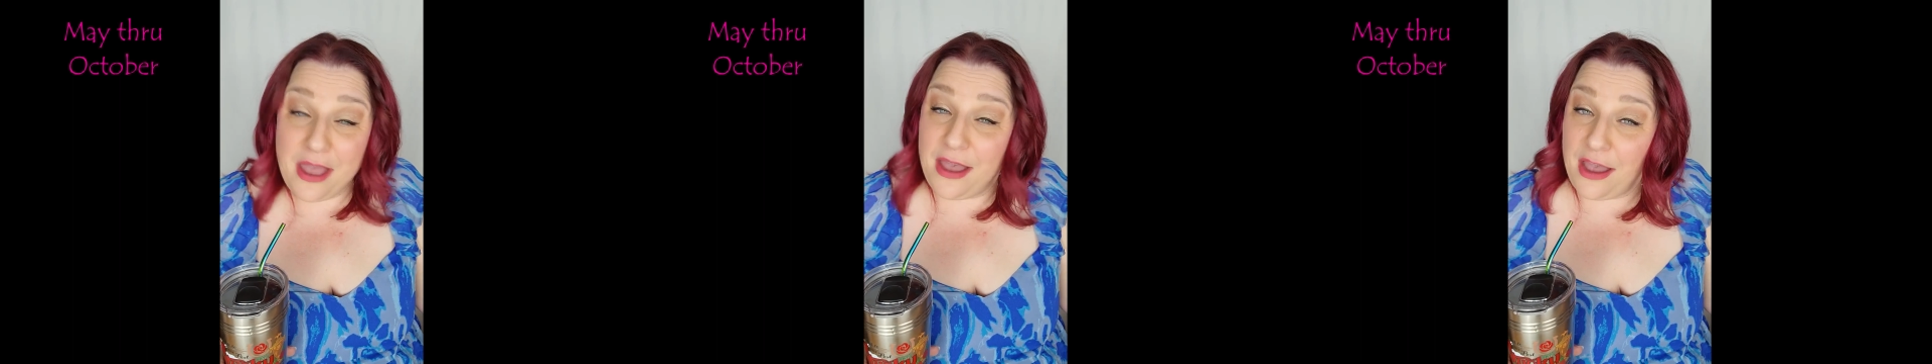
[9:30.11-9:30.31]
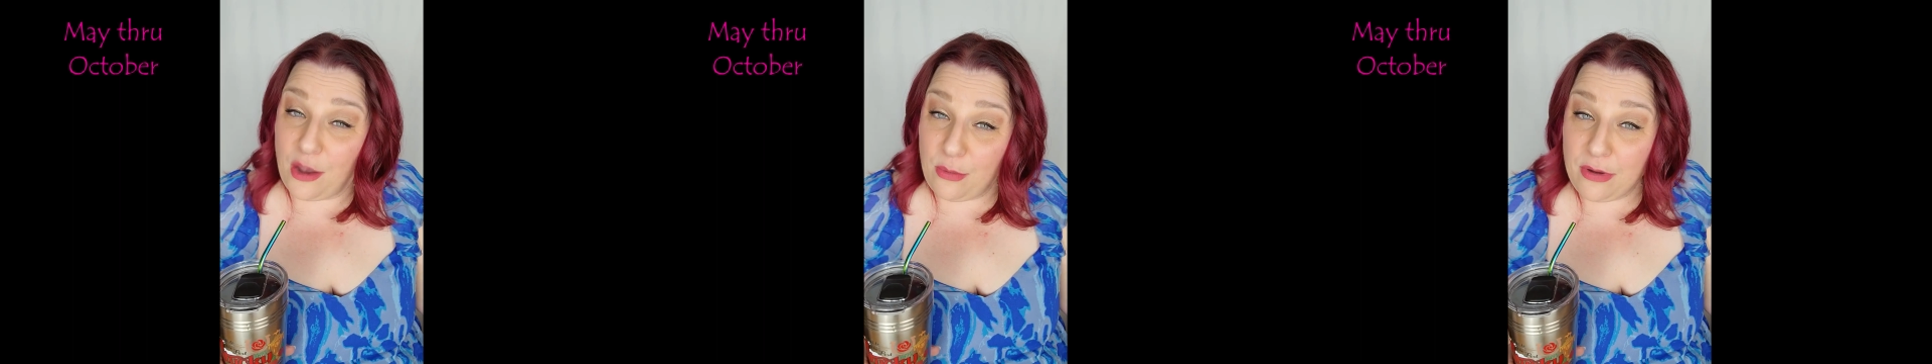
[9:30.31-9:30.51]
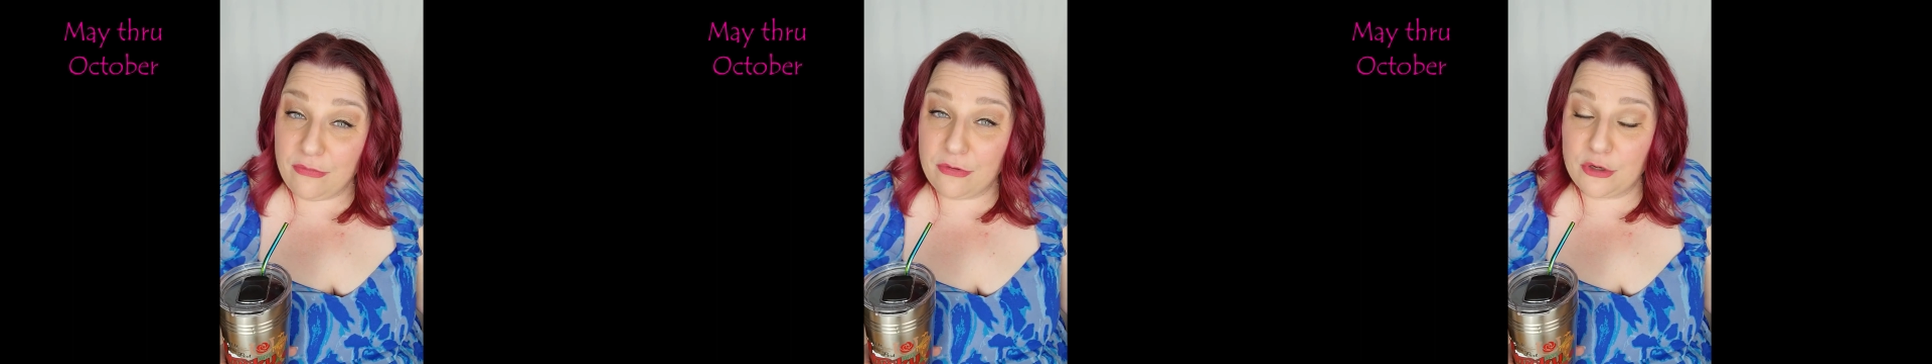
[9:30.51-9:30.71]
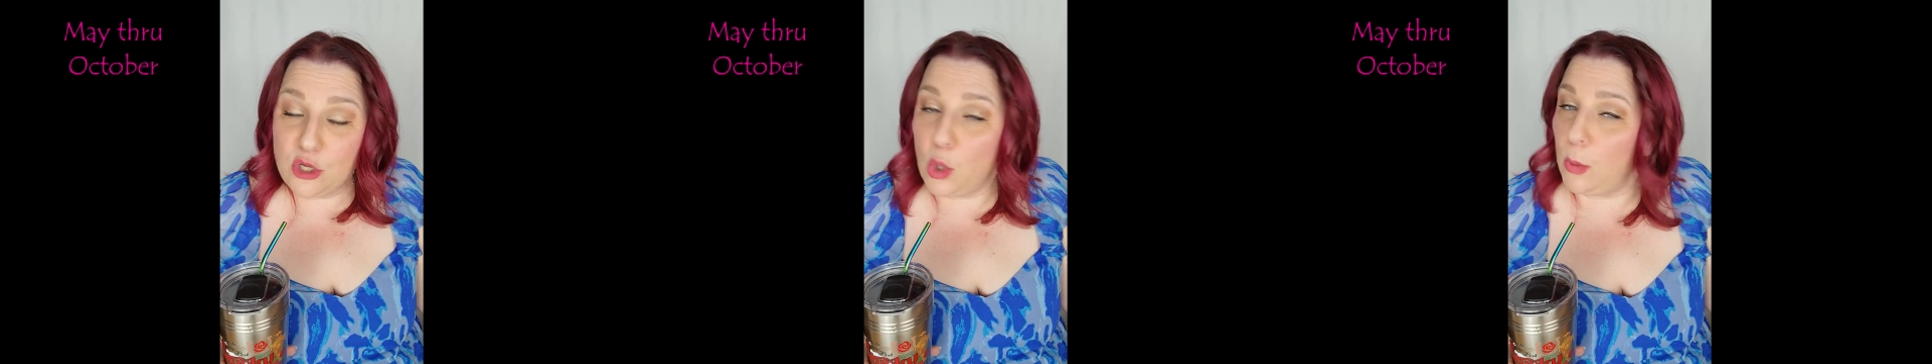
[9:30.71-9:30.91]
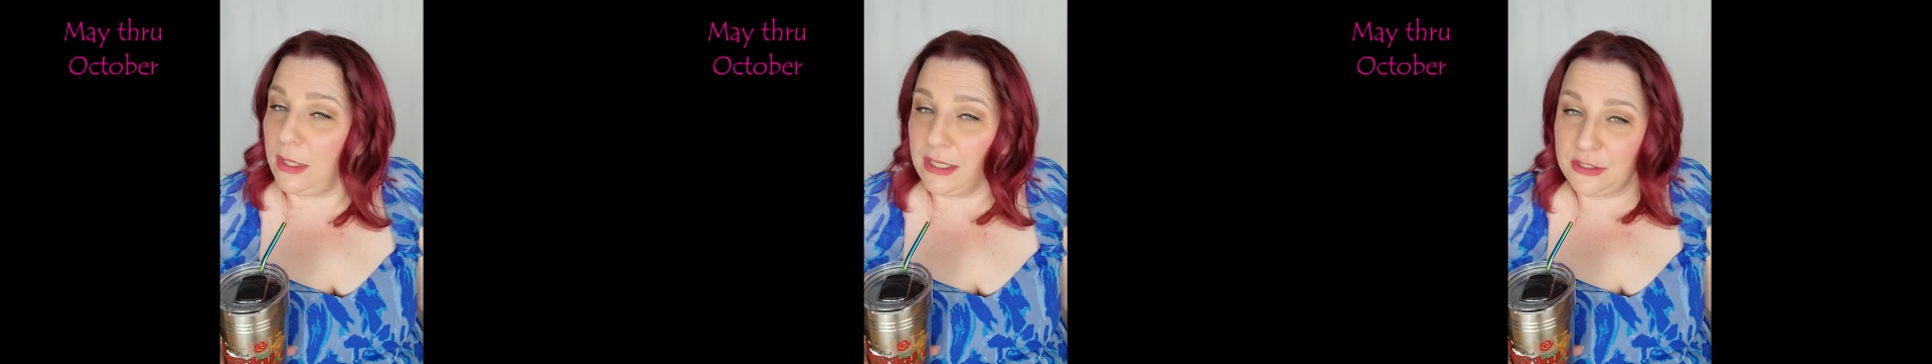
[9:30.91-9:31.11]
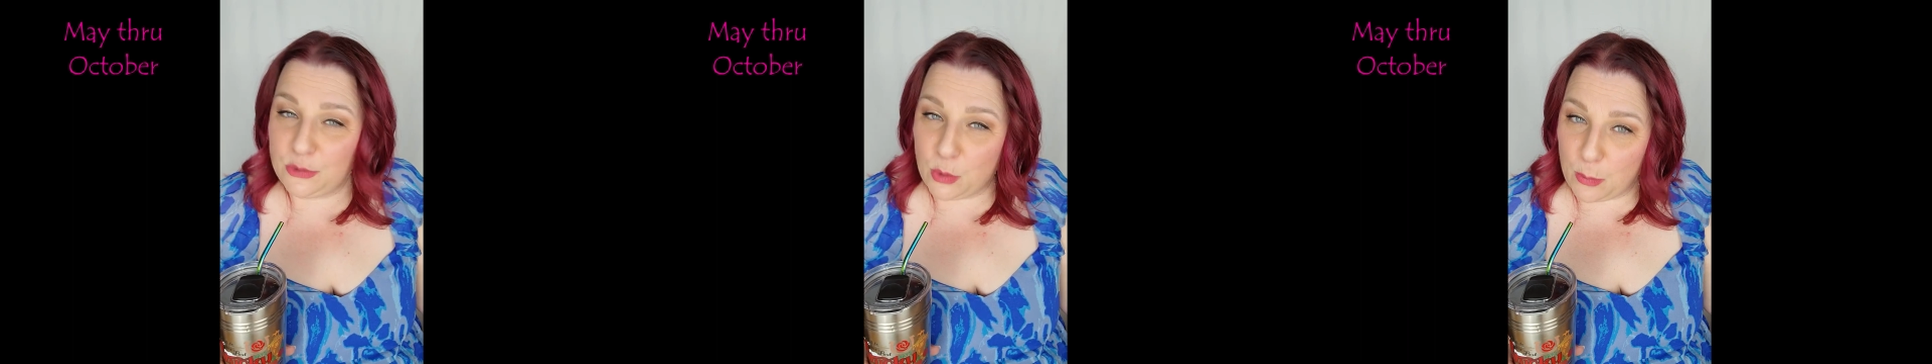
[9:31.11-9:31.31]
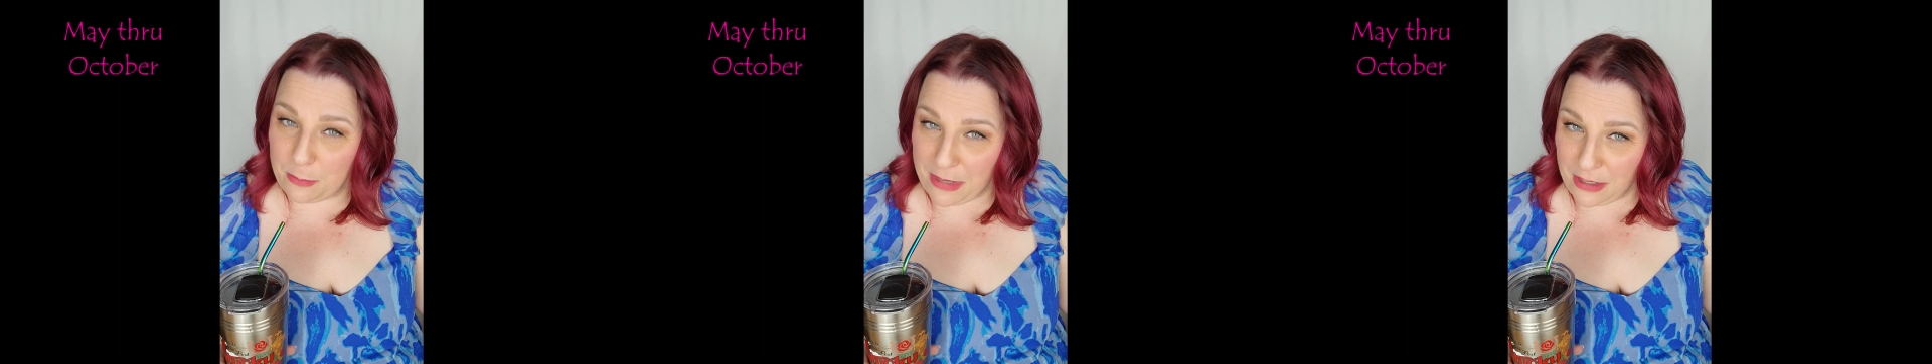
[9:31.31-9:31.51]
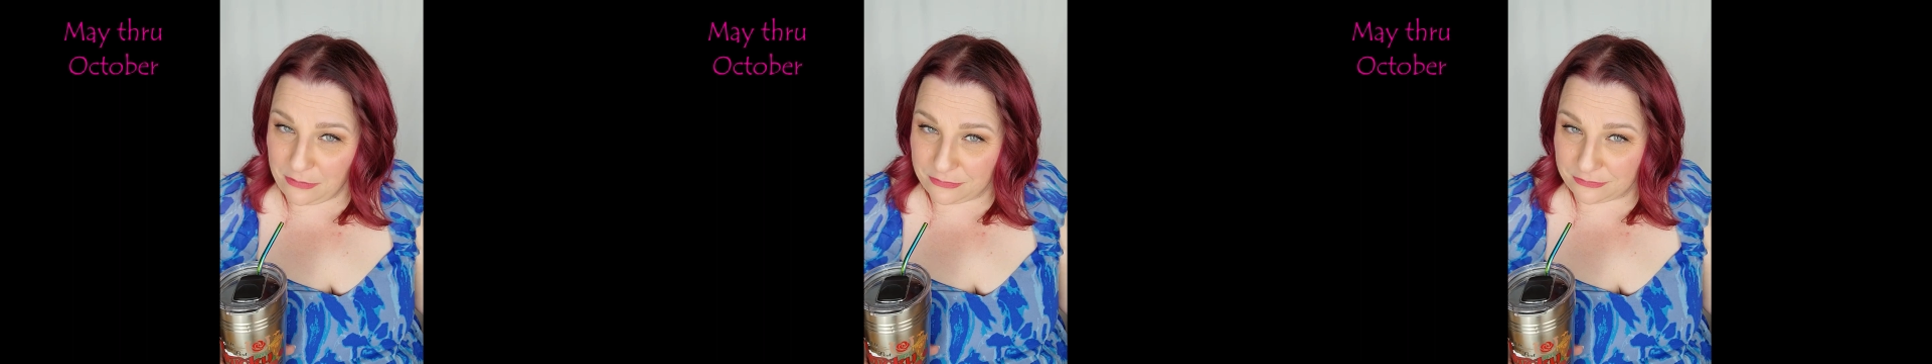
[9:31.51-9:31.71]
However, going into a
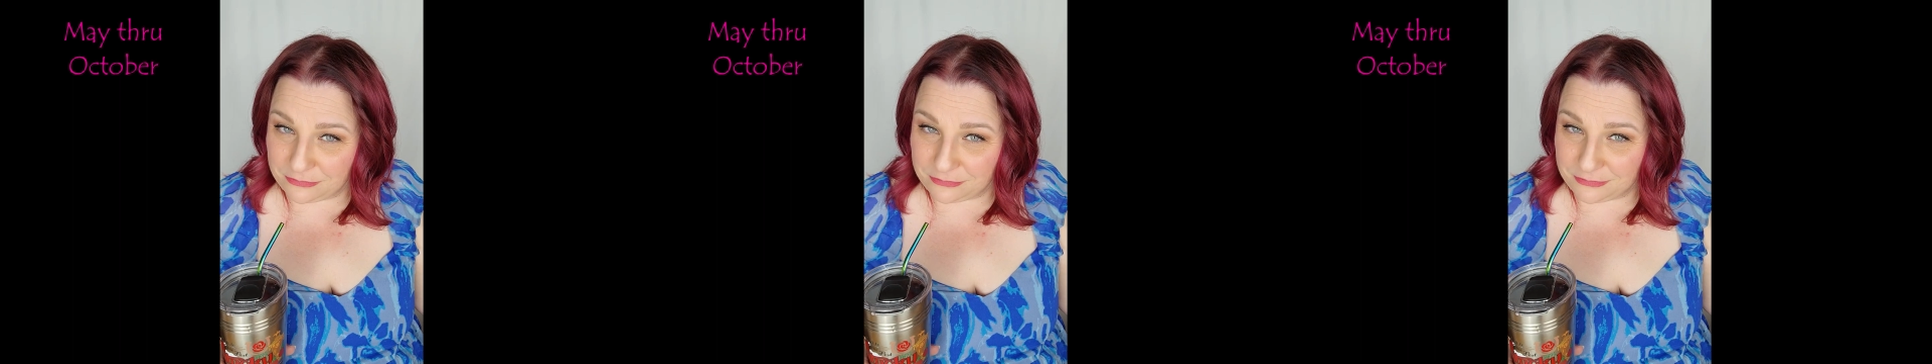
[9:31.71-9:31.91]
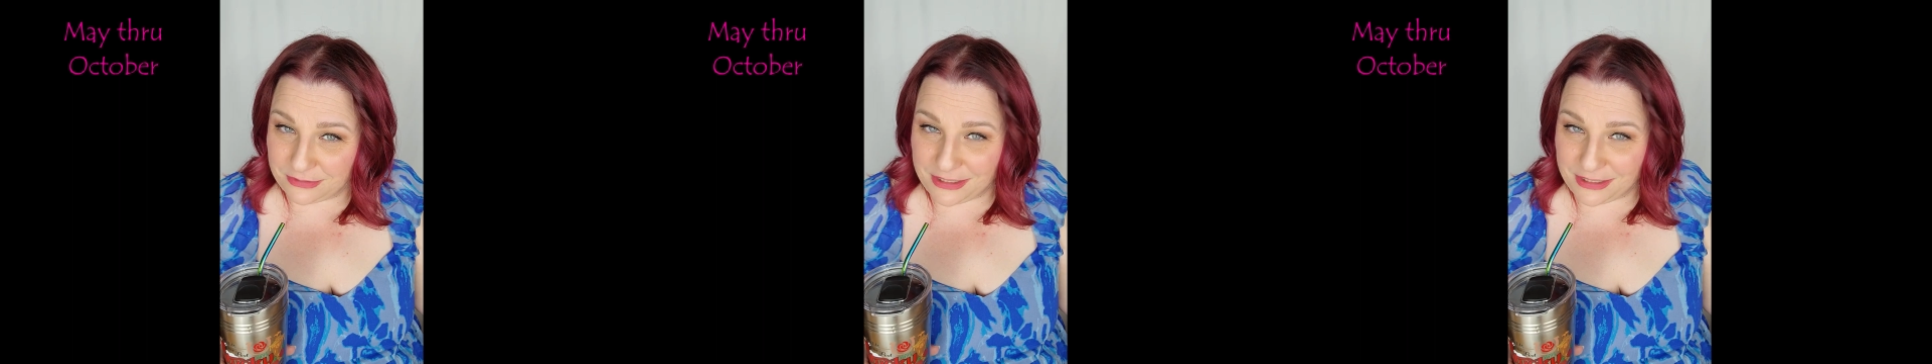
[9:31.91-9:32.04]
mountain